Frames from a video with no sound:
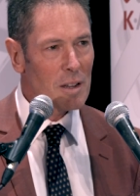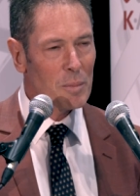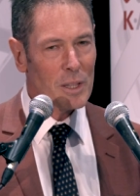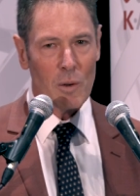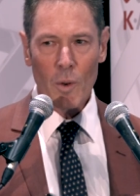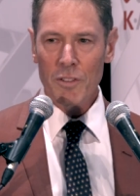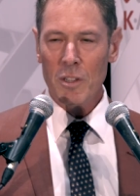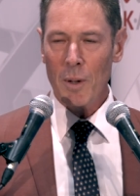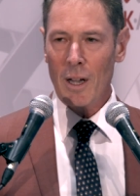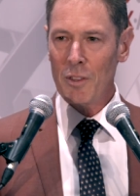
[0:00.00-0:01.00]
But that wasn't
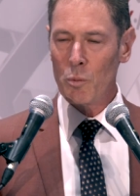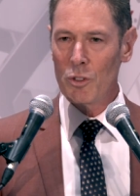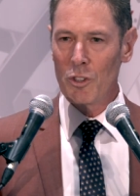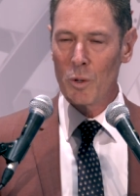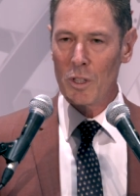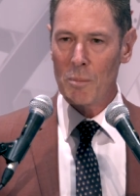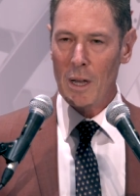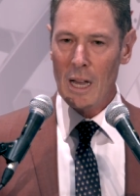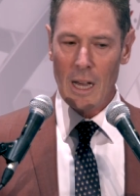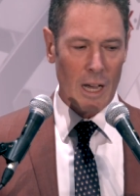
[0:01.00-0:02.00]
the part that was doing them
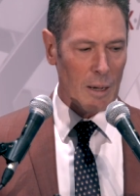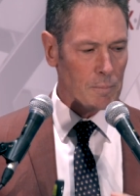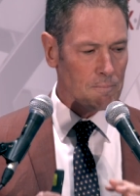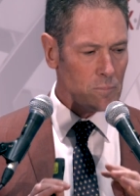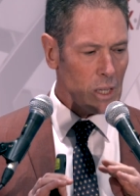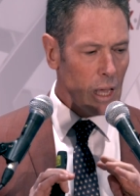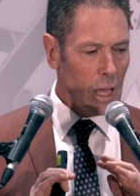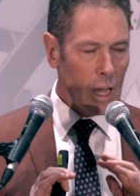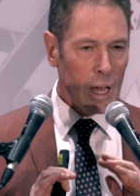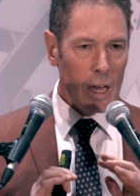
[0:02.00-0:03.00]
harm.
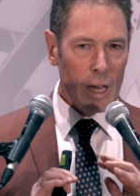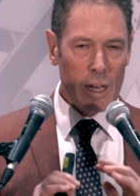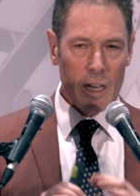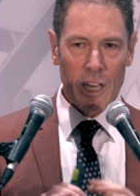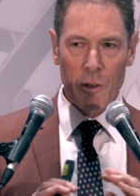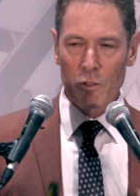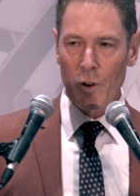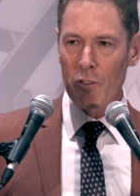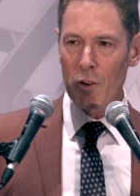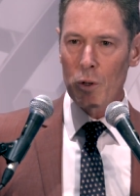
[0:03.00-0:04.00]
He was
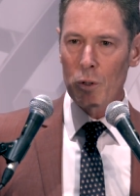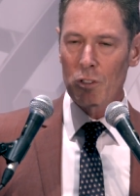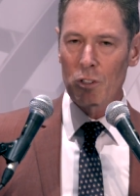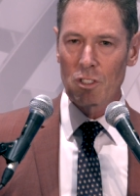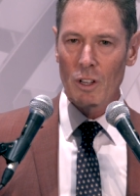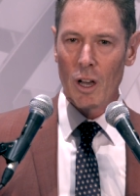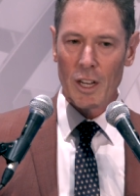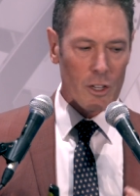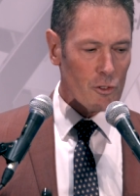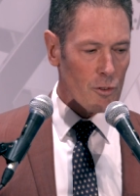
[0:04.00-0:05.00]
very, very good at
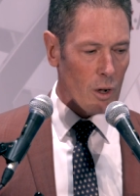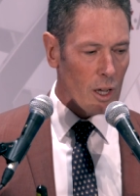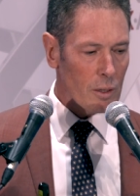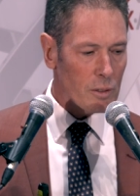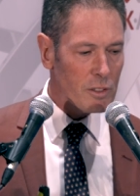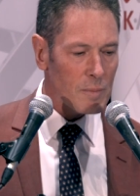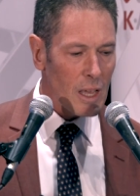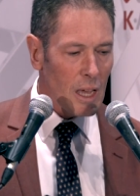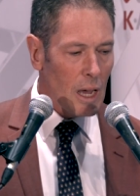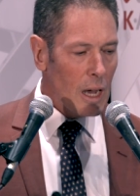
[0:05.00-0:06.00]
designing trials.
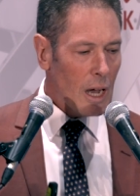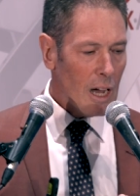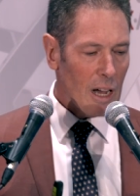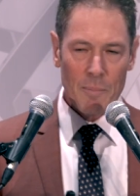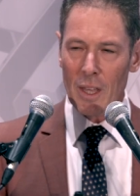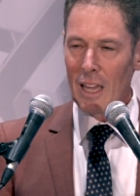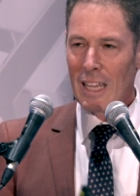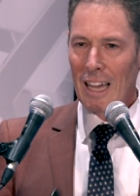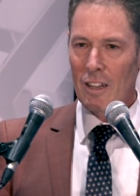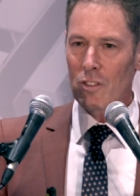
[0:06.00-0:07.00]
Um, and
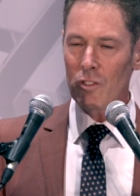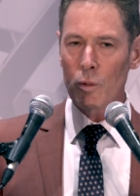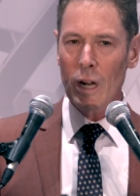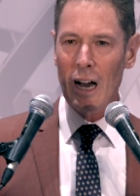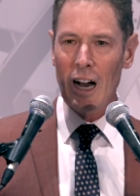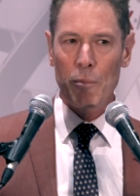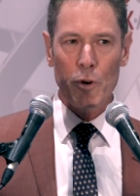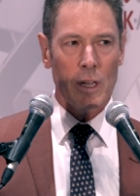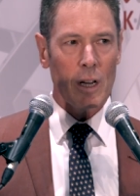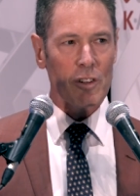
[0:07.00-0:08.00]
he understood harm
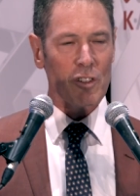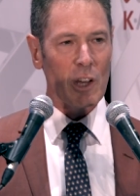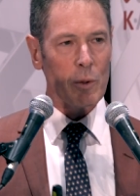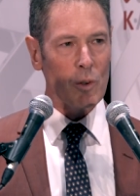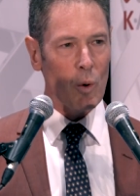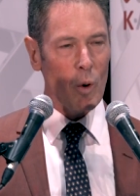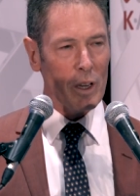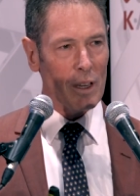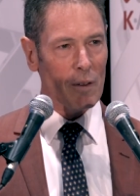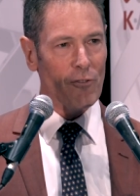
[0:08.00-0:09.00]
reduction. Now, we're
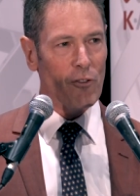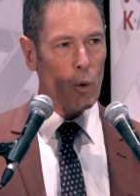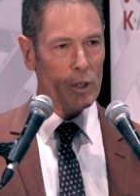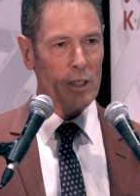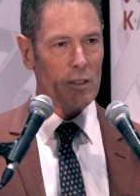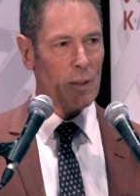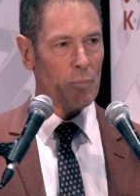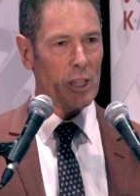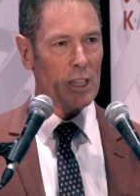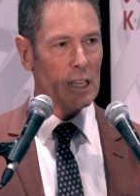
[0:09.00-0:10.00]
talking 40
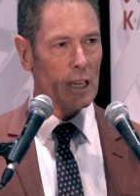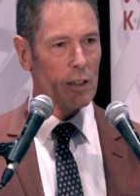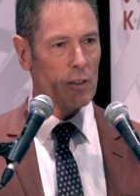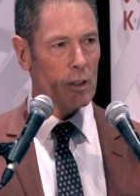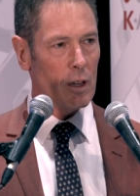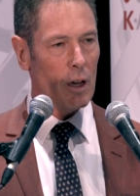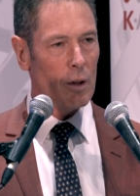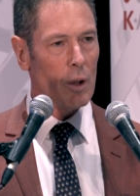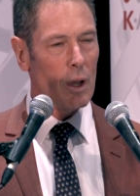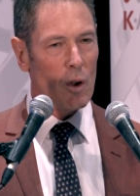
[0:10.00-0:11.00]
something years
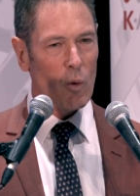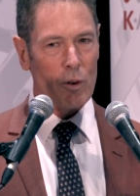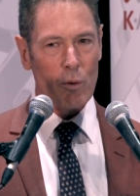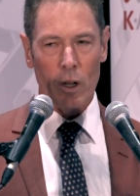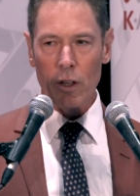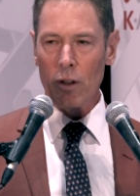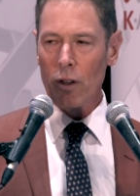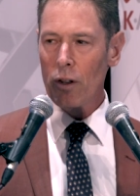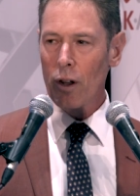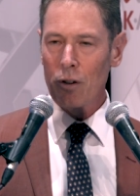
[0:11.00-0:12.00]
ago when really the,
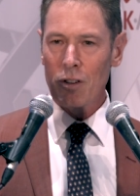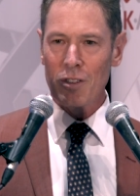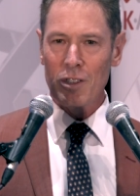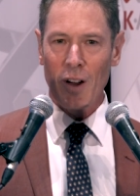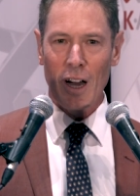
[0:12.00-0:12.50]
the notions of